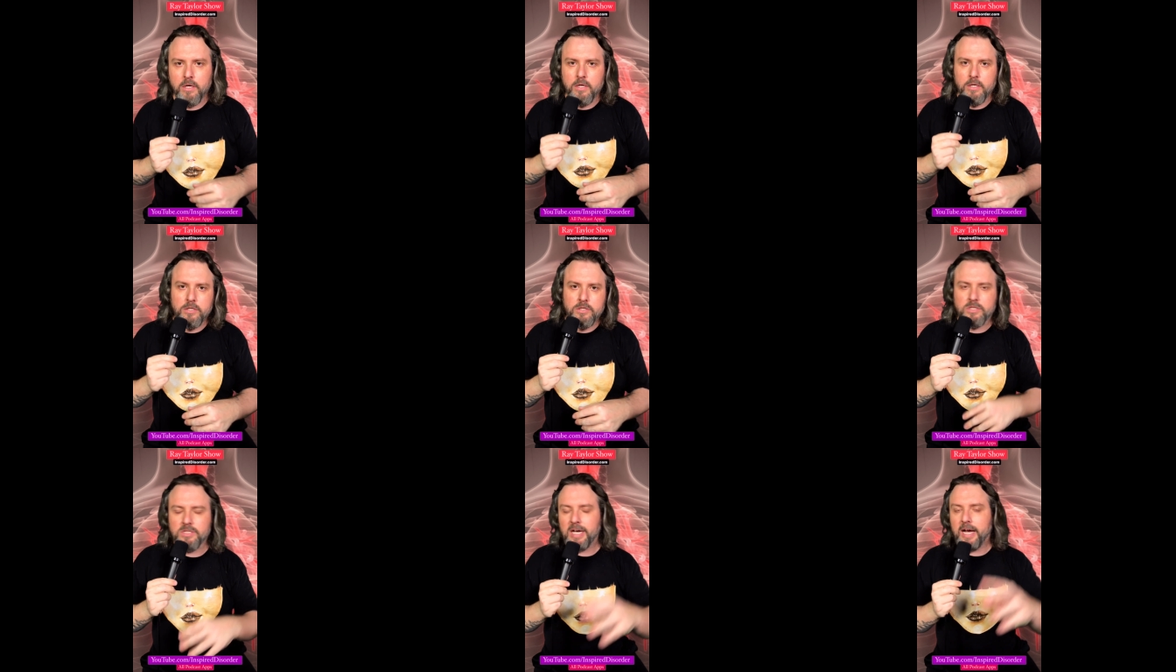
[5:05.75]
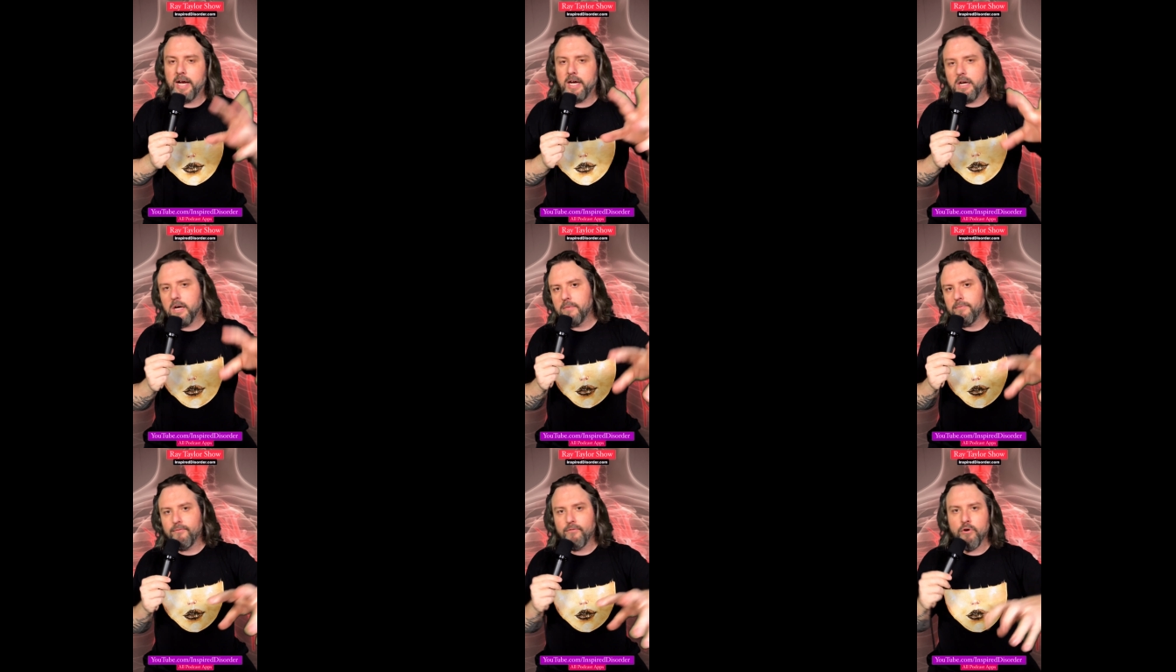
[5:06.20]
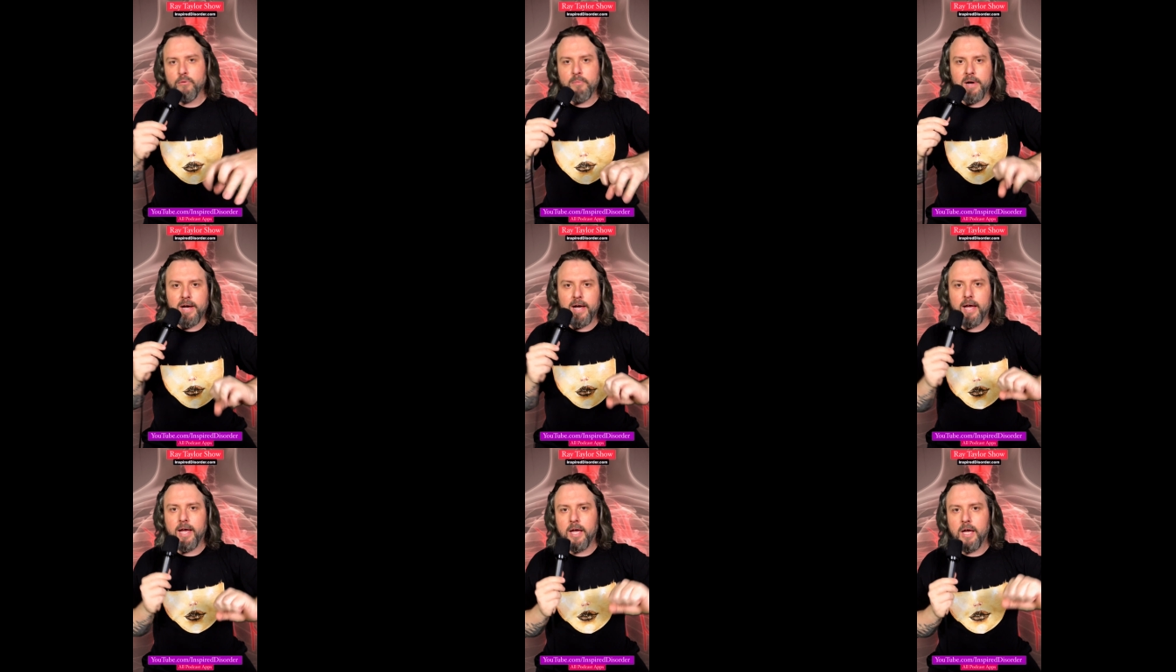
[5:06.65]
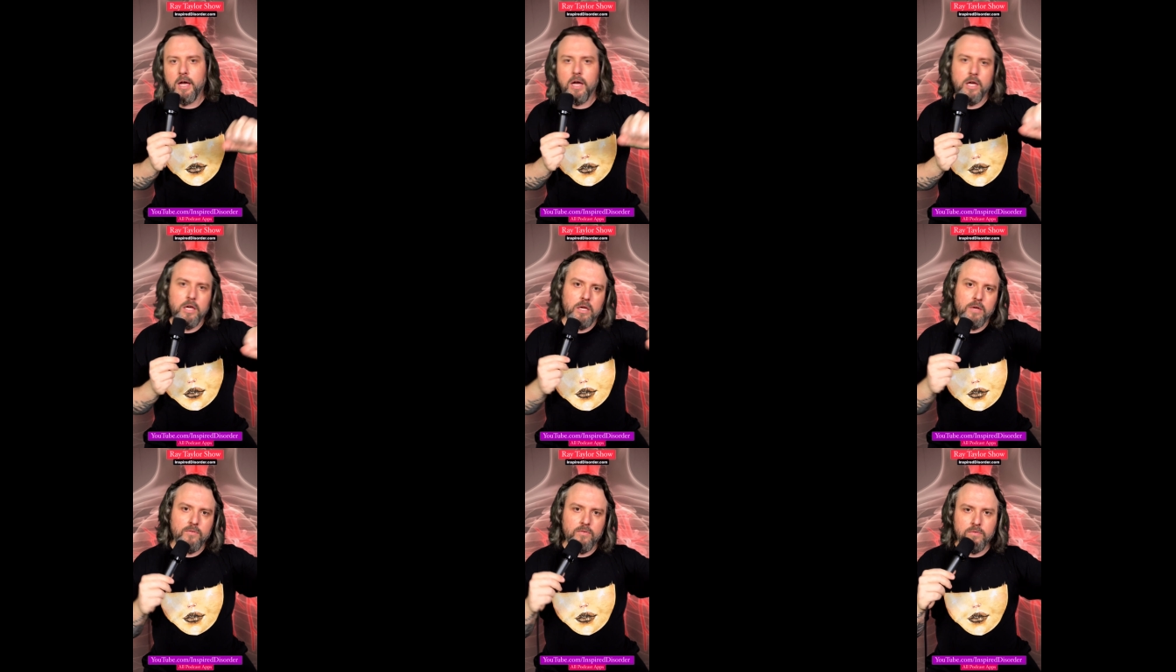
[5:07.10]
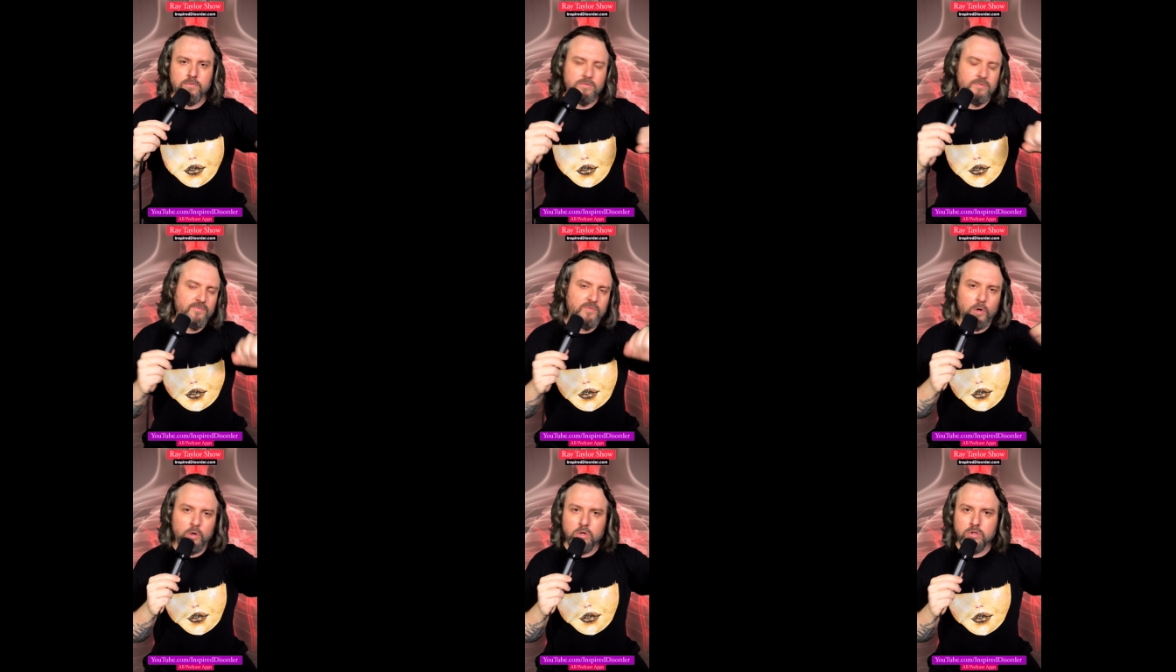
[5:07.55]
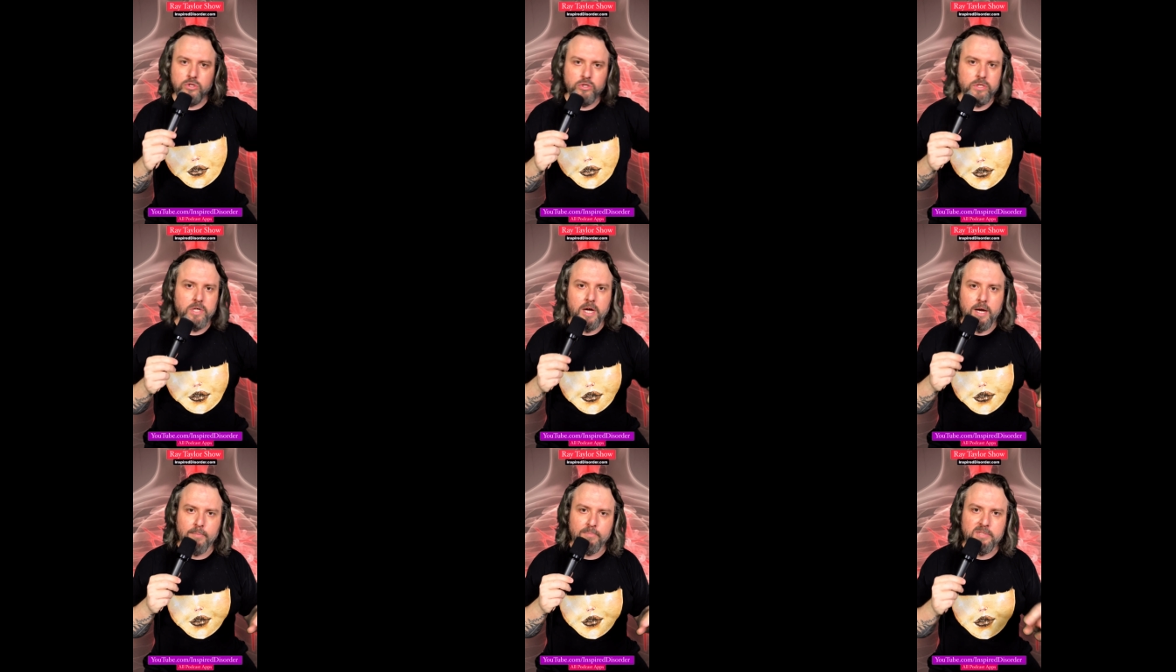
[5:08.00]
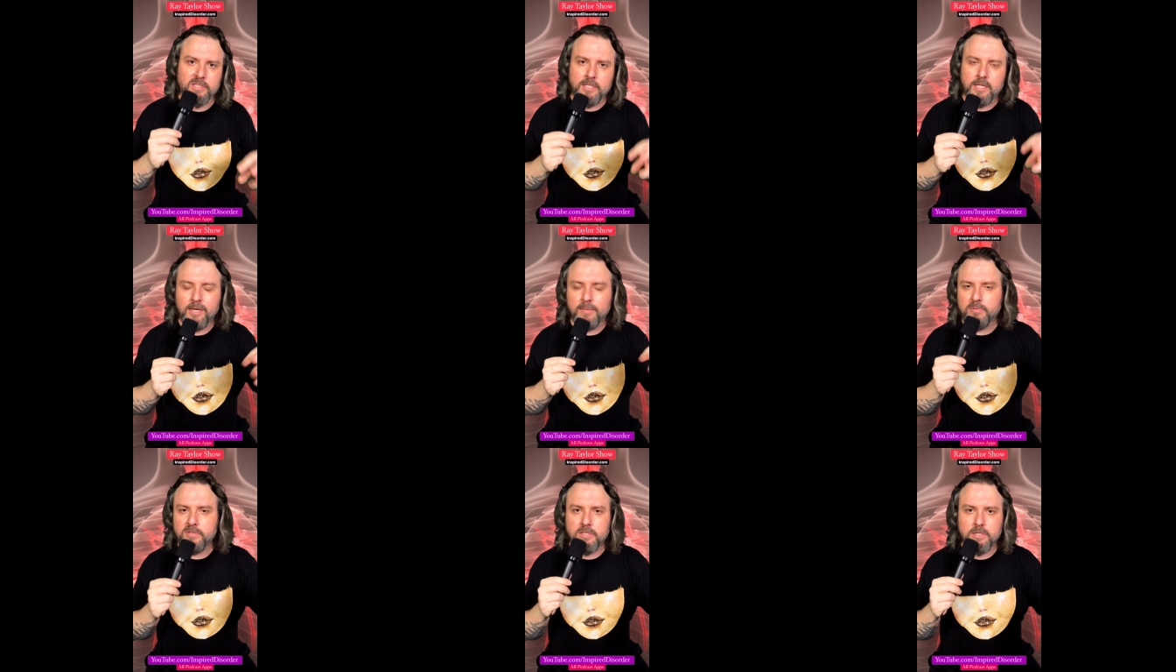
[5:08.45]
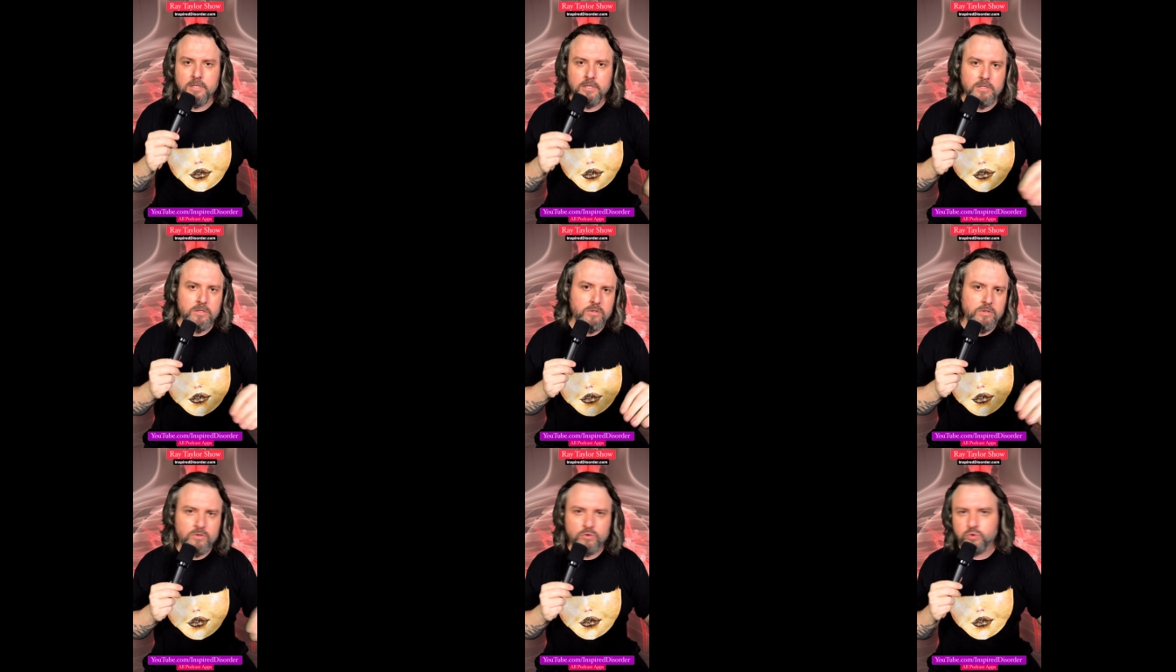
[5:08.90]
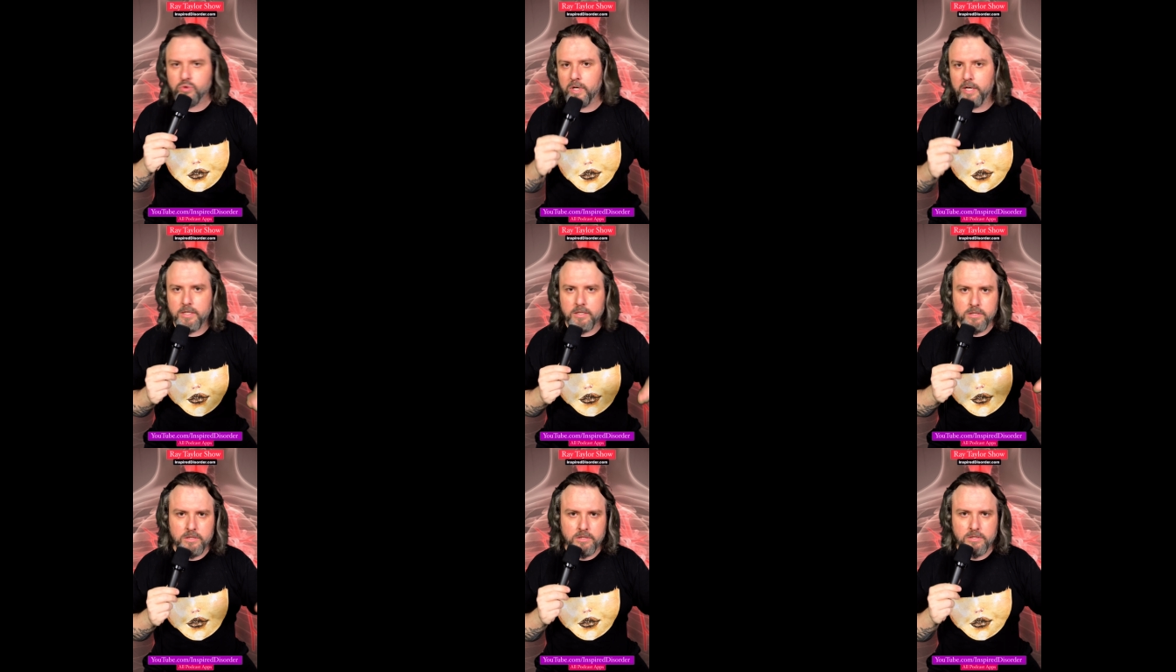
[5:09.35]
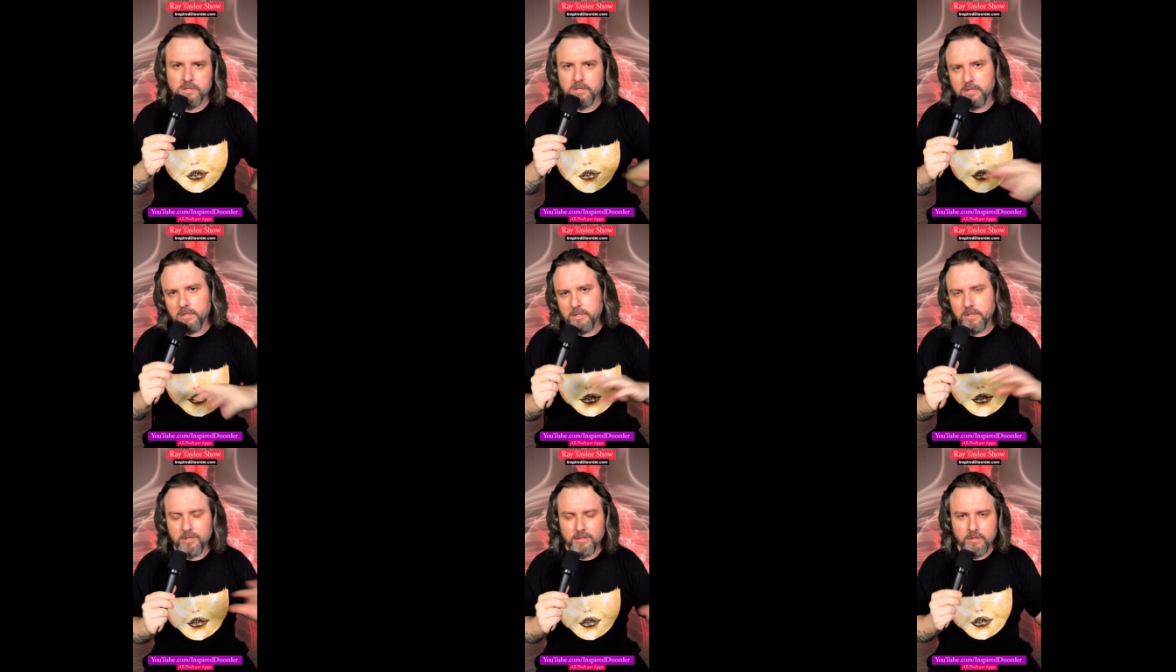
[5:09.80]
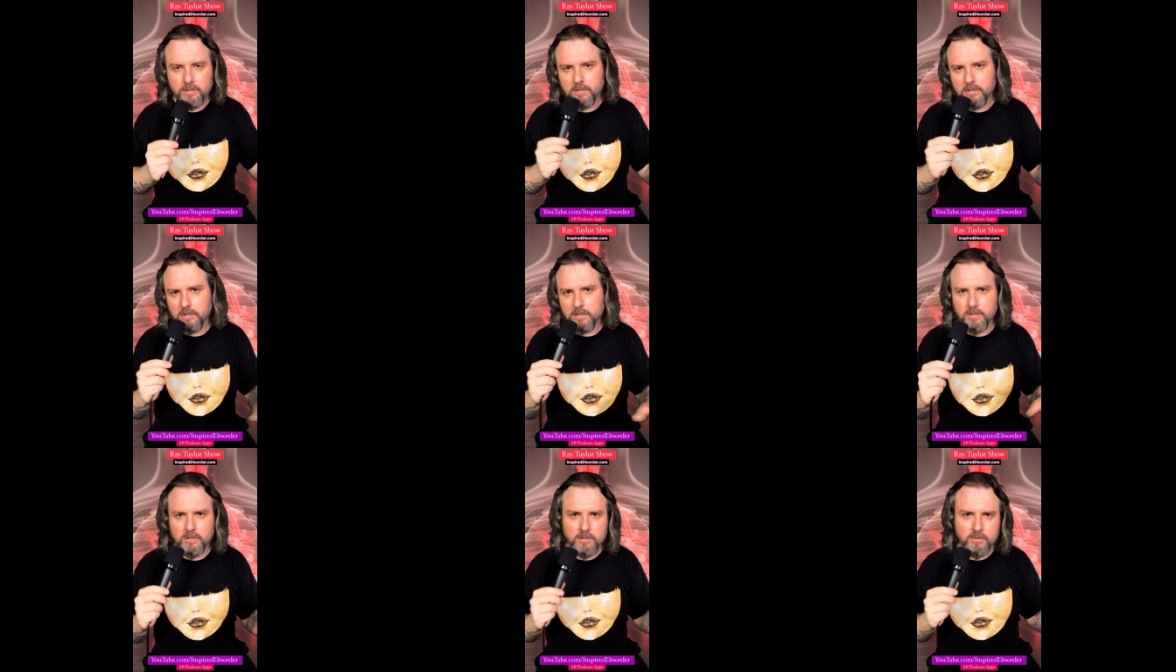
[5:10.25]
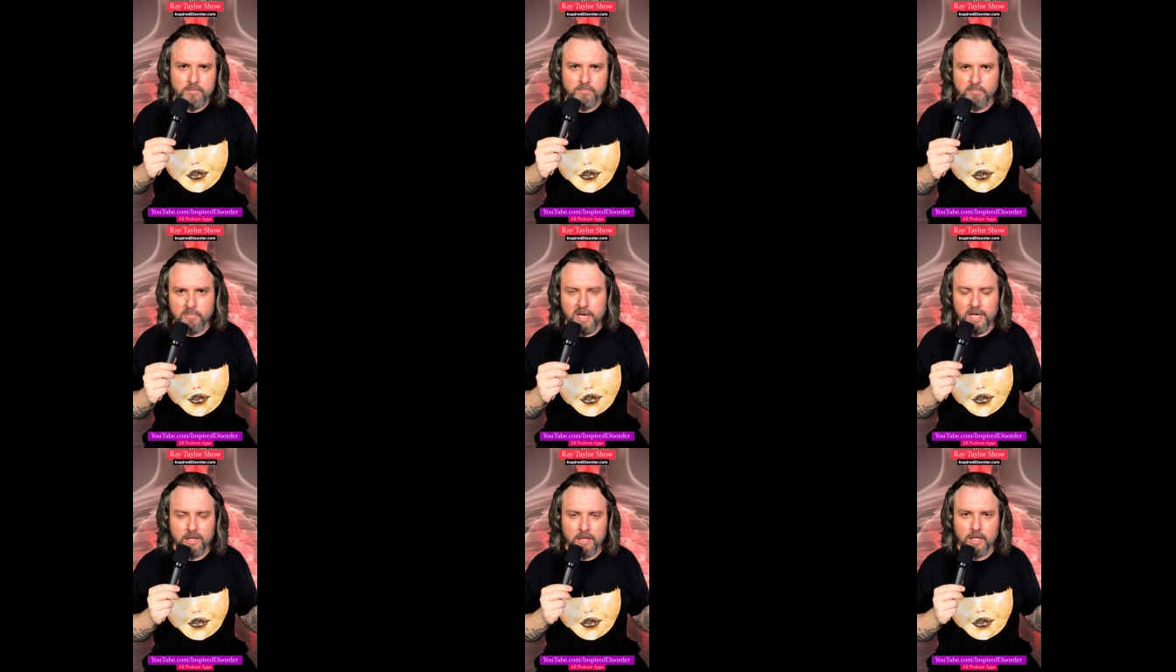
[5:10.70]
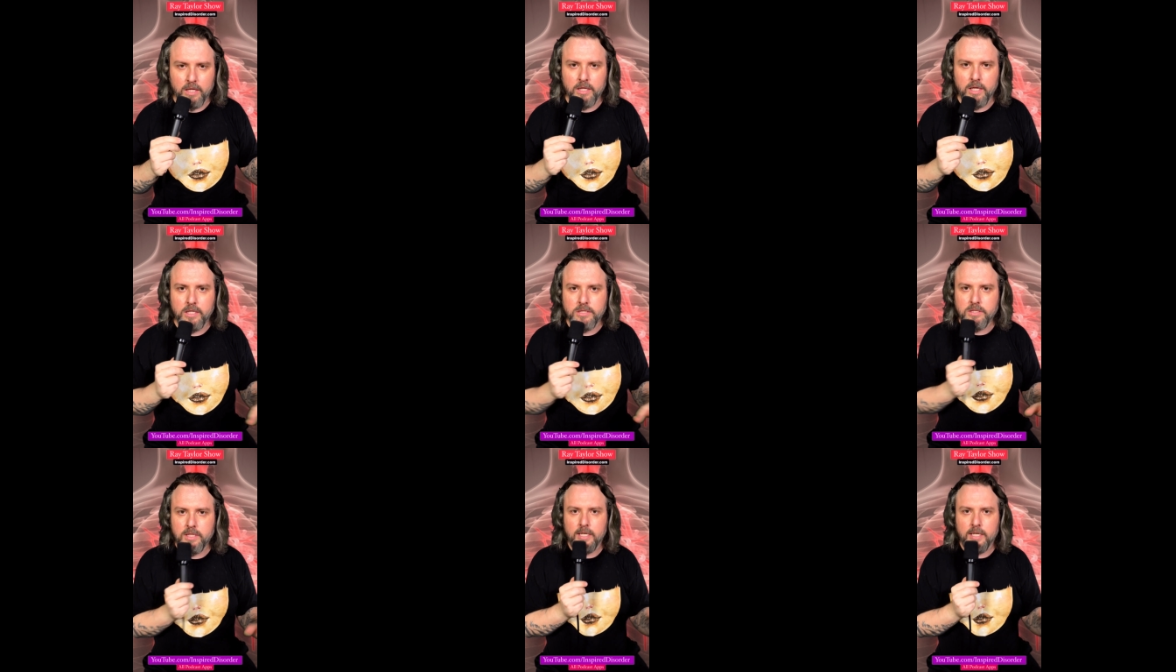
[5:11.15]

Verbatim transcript: Sign up for my Photoshop tips and tricks mailing list.